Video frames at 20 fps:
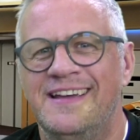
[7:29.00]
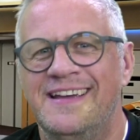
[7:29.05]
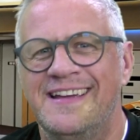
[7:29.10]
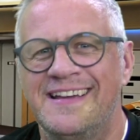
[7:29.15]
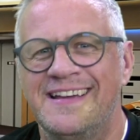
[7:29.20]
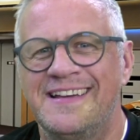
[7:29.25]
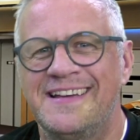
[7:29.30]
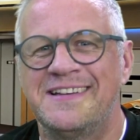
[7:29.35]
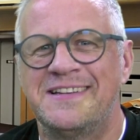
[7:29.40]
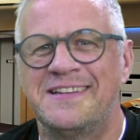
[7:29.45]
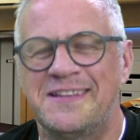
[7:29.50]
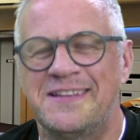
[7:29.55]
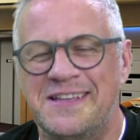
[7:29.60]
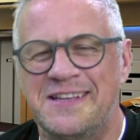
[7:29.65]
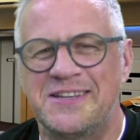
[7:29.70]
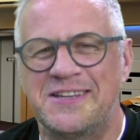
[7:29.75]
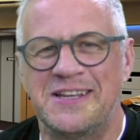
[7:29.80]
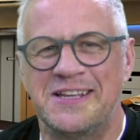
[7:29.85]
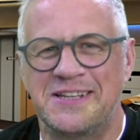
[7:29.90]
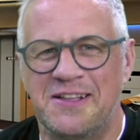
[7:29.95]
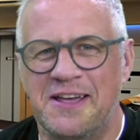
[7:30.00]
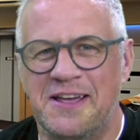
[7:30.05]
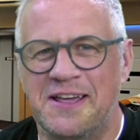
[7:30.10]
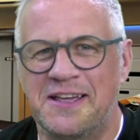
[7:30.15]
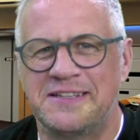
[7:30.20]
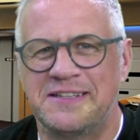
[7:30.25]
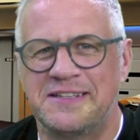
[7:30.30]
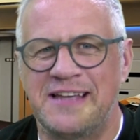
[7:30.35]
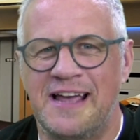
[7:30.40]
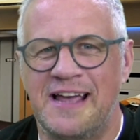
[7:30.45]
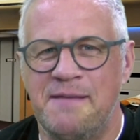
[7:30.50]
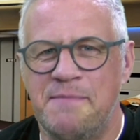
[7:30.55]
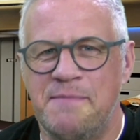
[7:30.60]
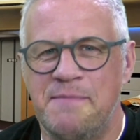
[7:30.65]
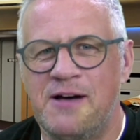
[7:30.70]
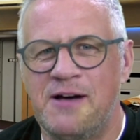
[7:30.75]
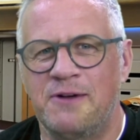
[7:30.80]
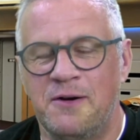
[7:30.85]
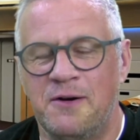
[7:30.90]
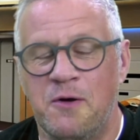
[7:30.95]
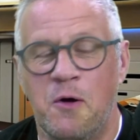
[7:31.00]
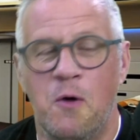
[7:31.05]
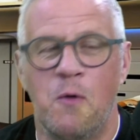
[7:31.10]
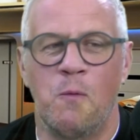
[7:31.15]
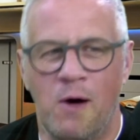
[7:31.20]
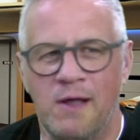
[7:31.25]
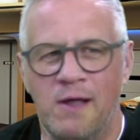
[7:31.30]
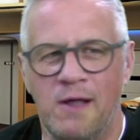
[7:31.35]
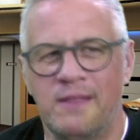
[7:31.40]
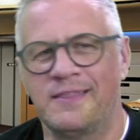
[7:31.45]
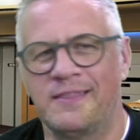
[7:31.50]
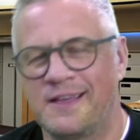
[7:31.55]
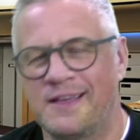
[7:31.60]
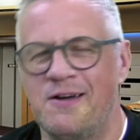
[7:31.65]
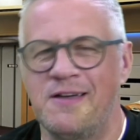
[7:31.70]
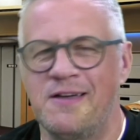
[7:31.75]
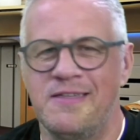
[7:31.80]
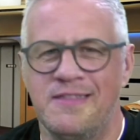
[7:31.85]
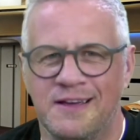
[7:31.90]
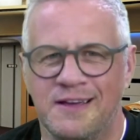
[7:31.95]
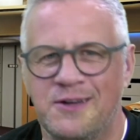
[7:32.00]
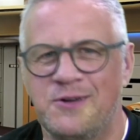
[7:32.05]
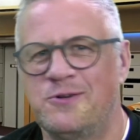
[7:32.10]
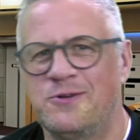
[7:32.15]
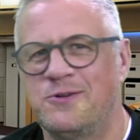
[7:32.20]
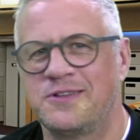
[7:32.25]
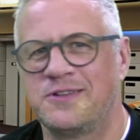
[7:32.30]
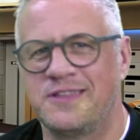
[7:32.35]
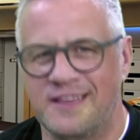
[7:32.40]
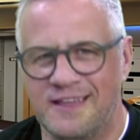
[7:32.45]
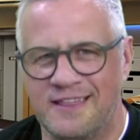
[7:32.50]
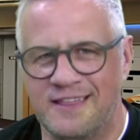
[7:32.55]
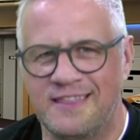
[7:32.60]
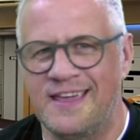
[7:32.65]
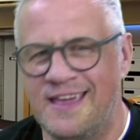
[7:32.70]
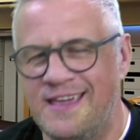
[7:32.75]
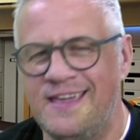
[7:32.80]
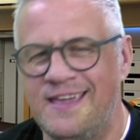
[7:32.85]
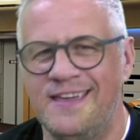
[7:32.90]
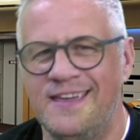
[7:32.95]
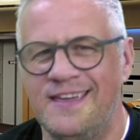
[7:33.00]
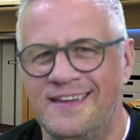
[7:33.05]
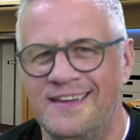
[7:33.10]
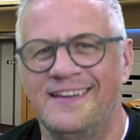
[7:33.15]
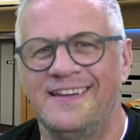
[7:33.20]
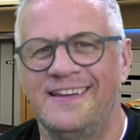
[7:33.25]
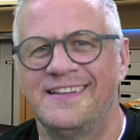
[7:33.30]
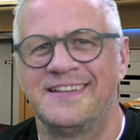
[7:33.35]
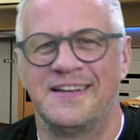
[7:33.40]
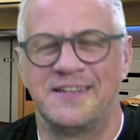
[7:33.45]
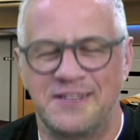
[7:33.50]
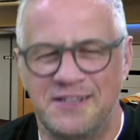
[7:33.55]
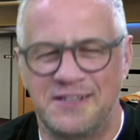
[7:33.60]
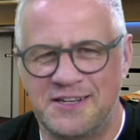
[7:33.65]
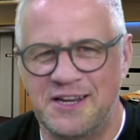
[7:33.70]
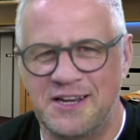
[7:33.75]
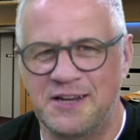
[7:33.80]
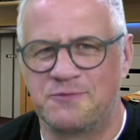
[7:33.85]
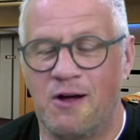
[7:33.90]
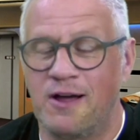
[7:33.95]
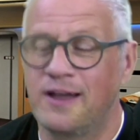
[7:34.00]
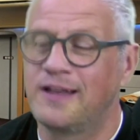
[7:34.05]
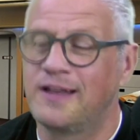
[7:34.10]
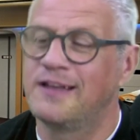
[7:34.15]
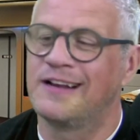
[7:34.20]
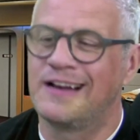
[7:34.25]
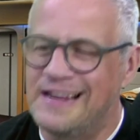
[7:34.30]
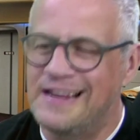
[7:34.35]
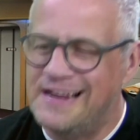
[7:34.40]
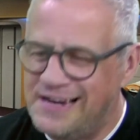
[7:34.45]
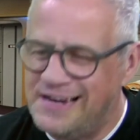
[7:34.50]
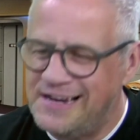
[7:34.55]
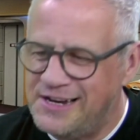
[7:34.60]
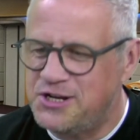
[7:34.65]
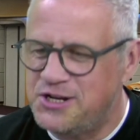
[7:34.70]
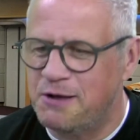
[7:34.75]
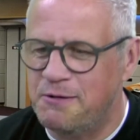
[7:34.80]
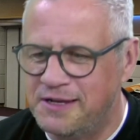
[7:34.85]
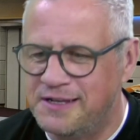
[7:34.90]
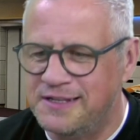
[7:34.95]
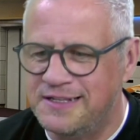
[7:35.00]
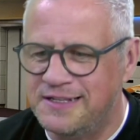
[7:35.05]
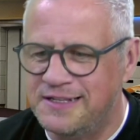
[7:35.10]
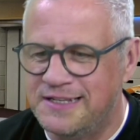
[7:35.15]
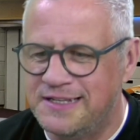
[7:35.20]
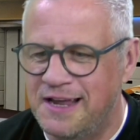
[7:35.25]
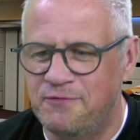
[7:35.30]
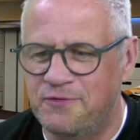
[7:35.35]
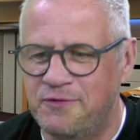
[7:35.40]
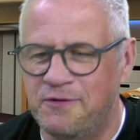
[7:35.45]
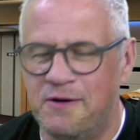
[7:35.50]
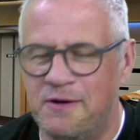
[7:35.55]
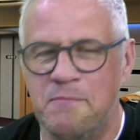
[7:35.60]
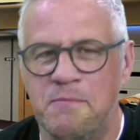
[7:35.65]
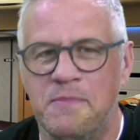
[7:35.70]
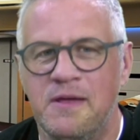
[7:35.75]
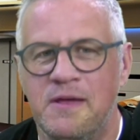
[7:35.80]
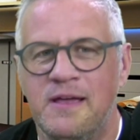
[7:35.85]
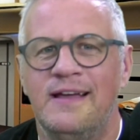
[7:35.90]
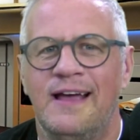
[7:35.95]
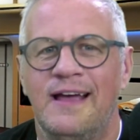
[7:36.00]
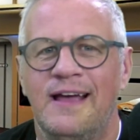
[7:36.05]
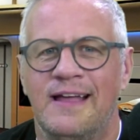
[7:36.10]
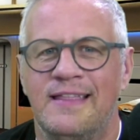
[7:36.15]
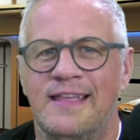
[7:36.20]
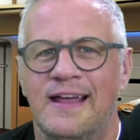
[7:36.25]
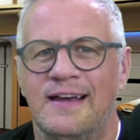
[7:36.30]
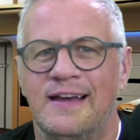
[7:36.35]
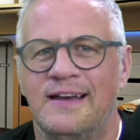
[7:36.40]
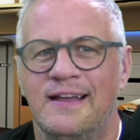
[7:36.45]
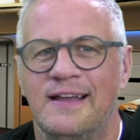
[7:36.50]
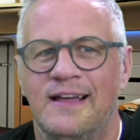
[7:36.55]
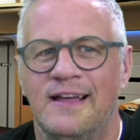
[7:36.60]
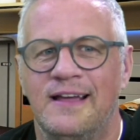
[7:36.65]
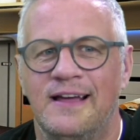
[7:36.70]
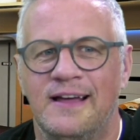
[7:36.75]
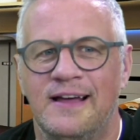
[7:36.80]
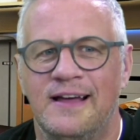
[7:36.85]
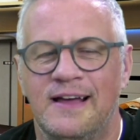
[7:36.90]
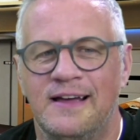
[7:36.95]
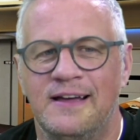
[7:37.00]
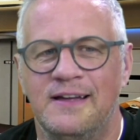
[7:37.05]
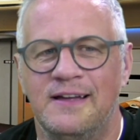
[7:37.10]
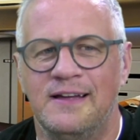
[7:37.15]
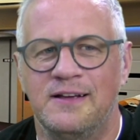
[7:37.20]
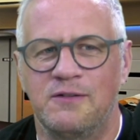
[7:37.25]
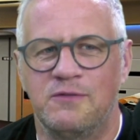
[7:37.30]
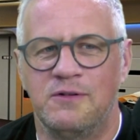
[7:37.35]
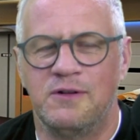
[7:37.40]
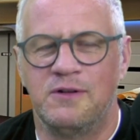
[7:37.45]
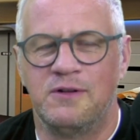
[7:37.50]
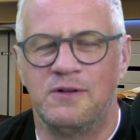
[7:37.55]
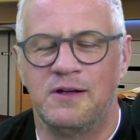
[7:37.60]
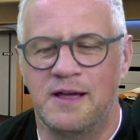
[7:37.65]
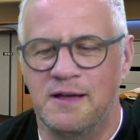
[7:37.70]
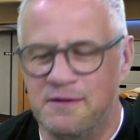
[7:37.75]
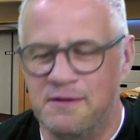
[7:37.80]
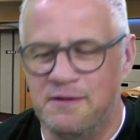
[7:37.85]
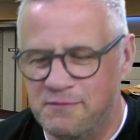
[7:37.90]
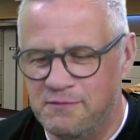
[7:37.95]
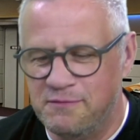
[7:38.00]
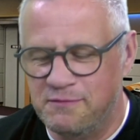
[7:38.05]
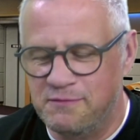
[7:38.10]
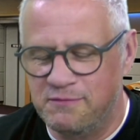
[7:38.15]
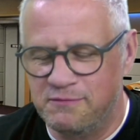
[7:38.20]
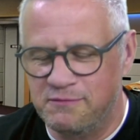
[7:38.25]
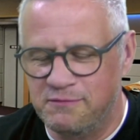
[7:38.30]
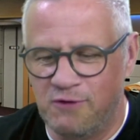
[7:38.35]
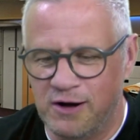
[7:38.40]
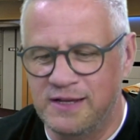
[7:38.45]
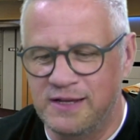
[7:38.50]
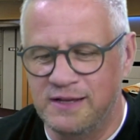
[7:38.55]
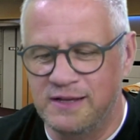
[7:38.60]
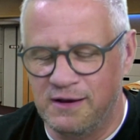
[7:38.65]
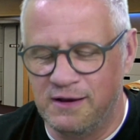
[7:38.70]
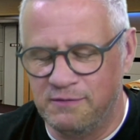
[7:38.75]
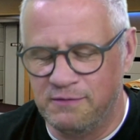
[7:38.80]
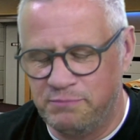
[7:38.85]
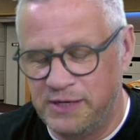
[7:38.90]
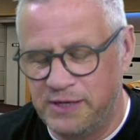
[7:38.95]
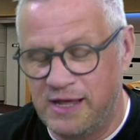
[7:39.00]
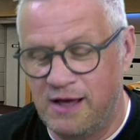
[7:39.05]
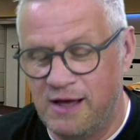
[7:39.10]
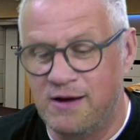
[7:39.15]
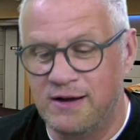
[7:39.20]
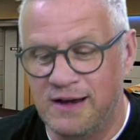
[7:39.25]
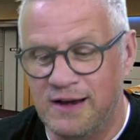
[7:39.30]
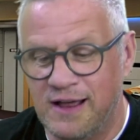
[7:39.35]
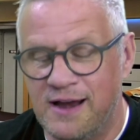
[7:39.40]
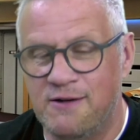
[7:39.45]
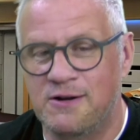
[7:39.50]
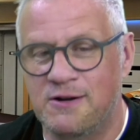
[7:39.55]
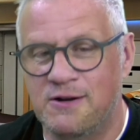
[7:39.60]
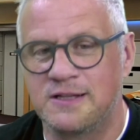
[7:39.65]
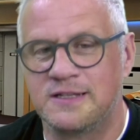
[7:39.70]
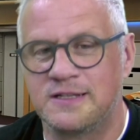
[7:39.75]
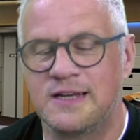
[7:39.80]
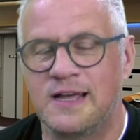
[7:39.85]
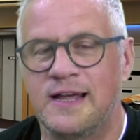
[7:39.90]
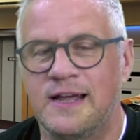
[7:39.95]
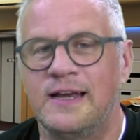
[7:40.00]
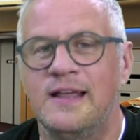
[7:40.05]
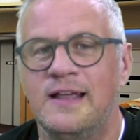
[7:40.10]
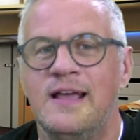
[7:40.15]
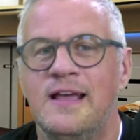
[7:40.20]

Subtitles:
because it's like Tam Elrond, what, the guy that caused the thing? Says Riker, clearly showing contempt for him, and then Picard later on saying,